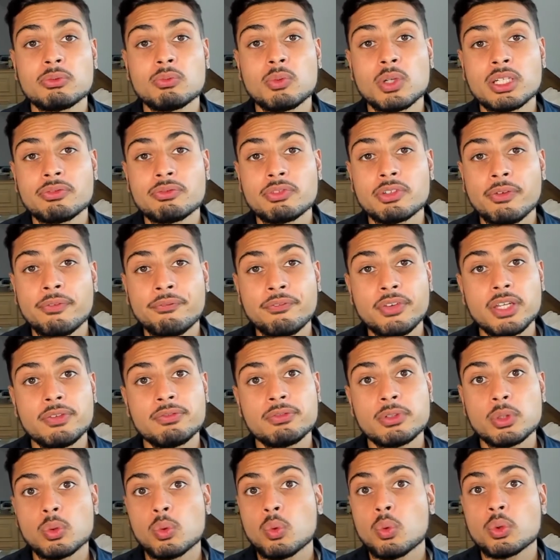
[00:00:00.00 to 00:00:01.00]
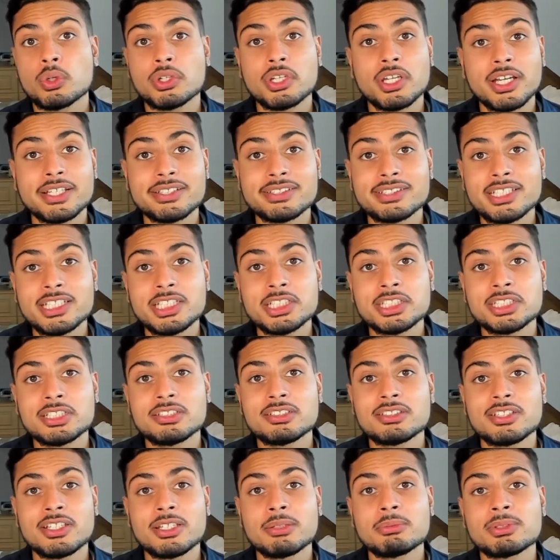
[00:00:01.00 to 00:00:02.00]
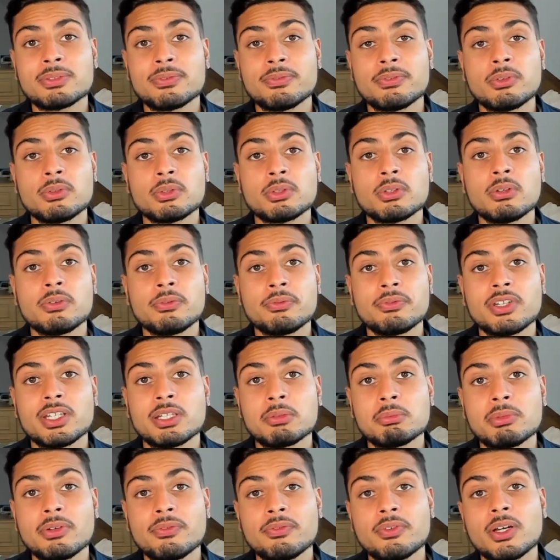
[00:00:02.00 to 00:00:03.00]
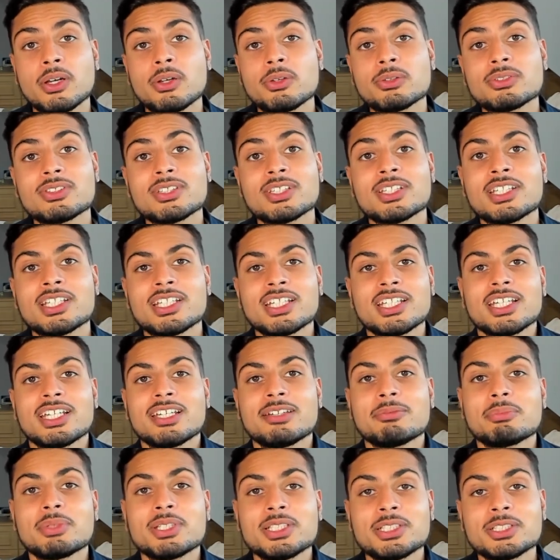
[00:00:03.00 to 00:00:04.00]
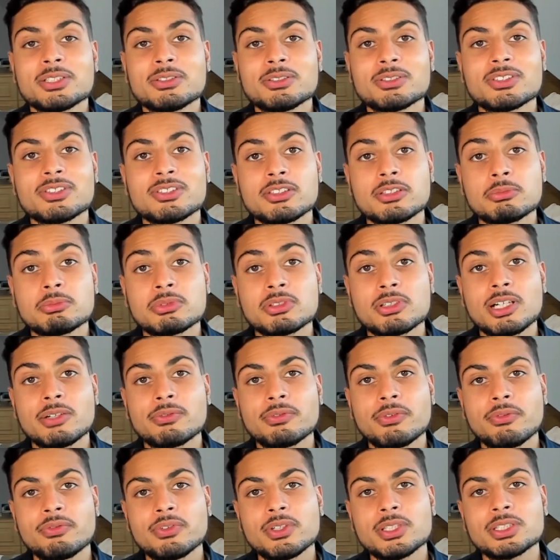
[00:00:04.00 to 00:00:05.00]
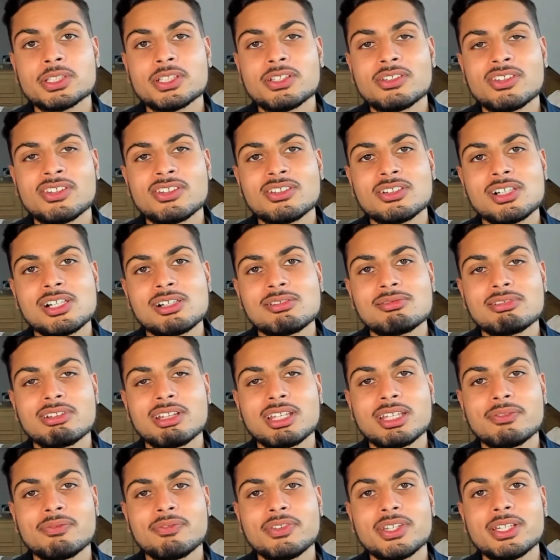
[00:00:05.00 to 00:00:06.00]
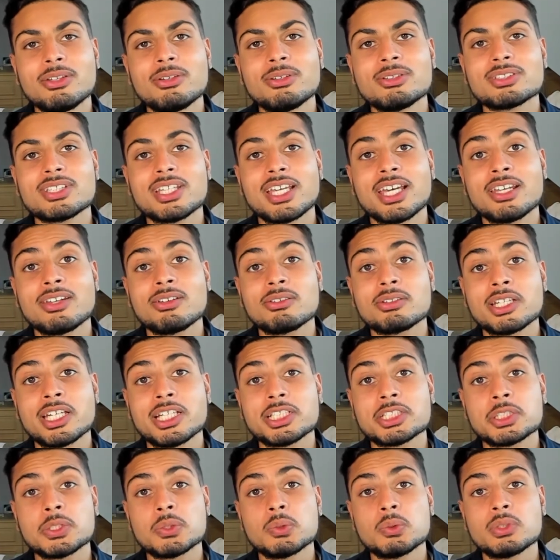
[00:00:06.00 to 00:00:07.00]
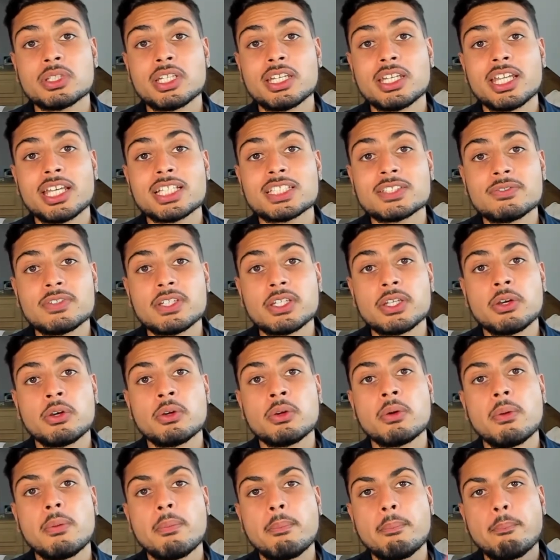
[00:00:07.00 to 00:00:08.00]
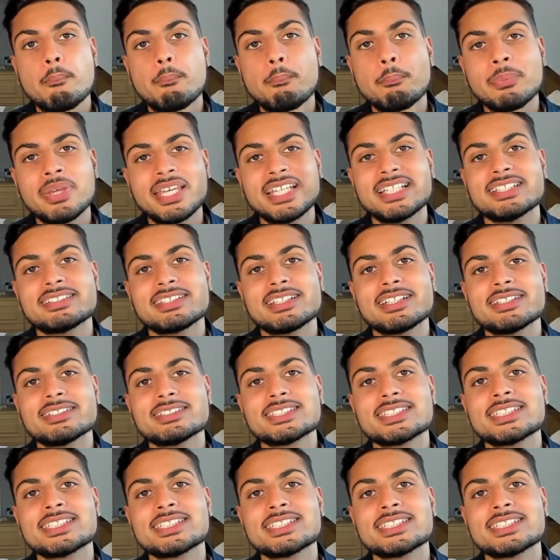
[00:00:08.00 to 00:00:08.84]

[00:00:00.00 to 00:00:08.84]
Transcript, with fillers: one of your favorite organization tips for your Figma files. Be sure to subscribe for future tutorial related videos and I'll catch you all in the next video. Peace out.